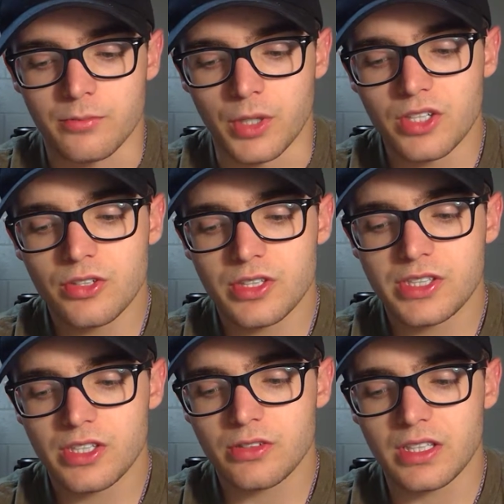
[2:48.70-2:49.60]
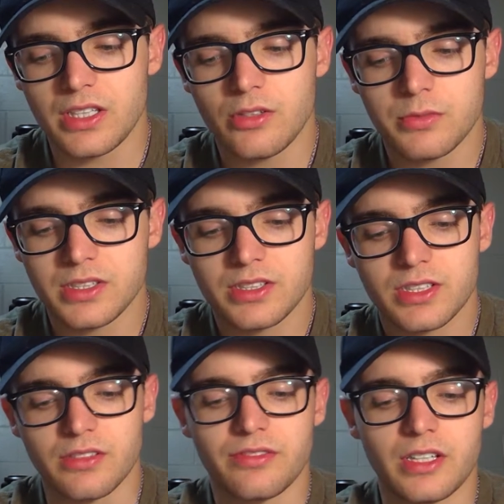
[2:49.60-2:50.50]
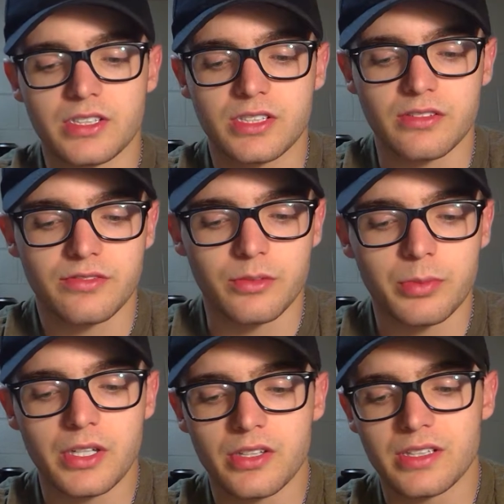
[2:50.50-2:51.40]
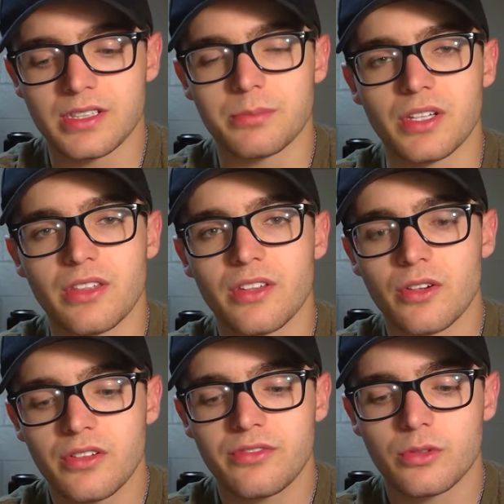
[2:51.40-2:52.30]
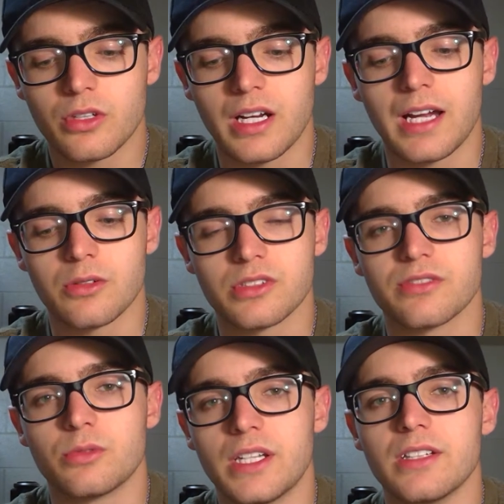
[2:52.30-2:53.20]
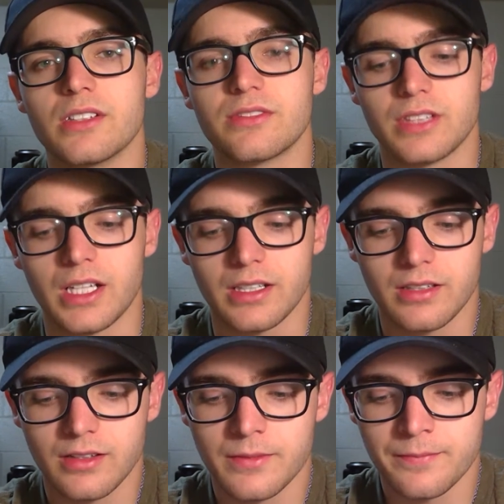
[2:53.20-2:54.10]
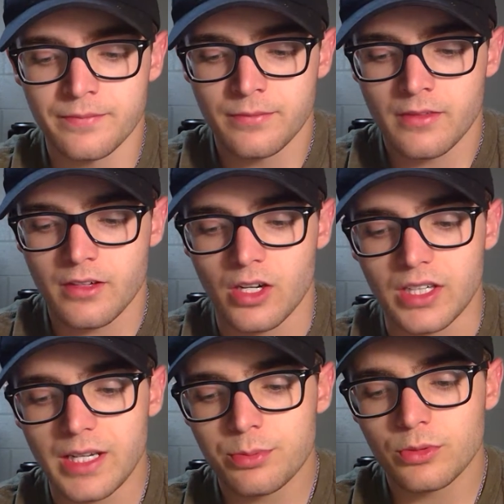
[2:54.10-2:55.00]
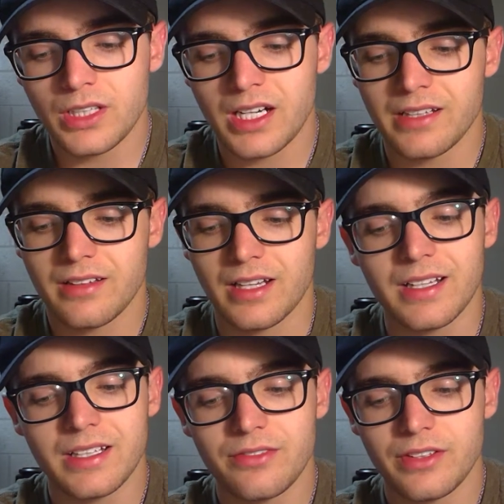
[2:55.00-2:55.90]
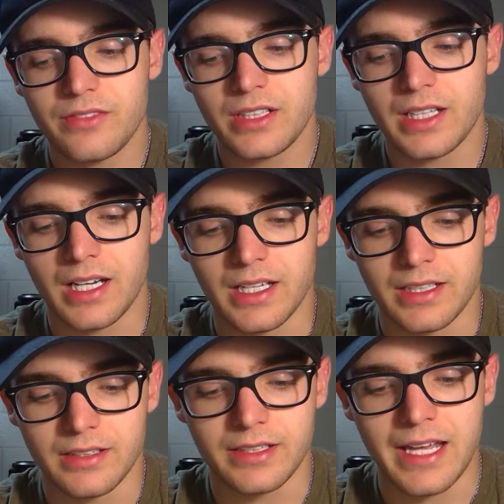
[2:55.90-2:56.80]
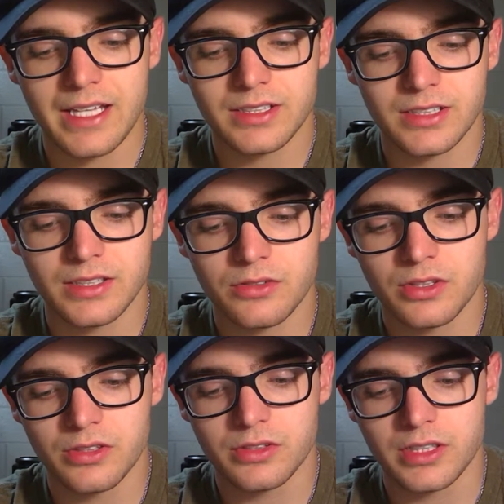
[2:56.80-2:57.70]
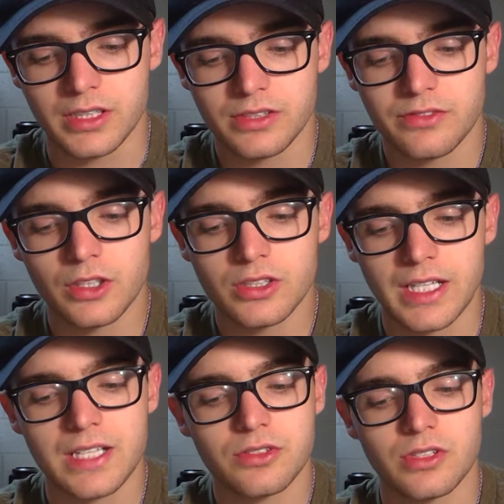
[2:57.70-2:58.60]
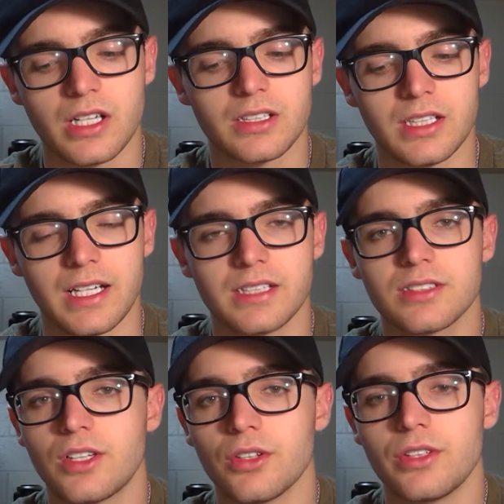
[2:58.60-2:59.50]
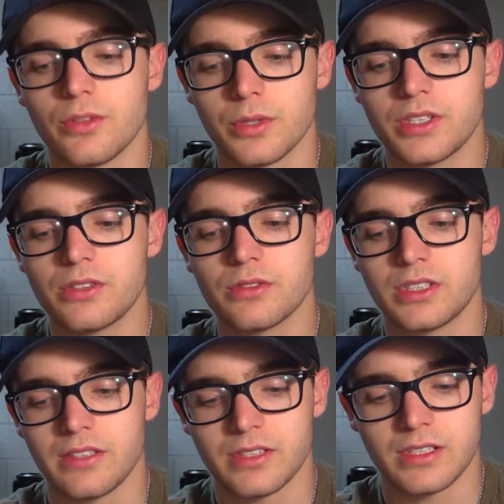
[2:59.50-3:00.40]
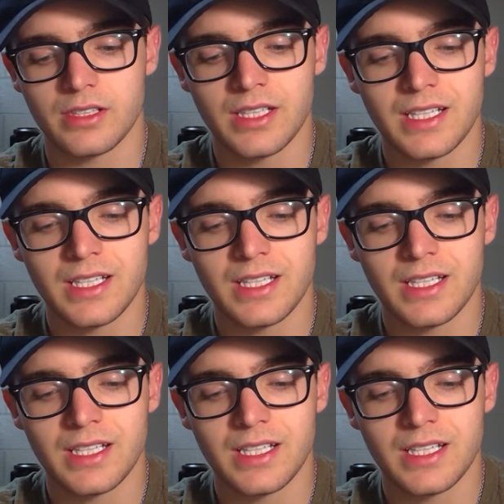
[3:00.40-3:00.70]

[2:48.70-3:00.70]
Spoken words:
Mercury showed that humans could function for periods up to 34 hours of weightless flight. On April 9, 1959, NASA introduced its first astronaut class, called the Original Seven.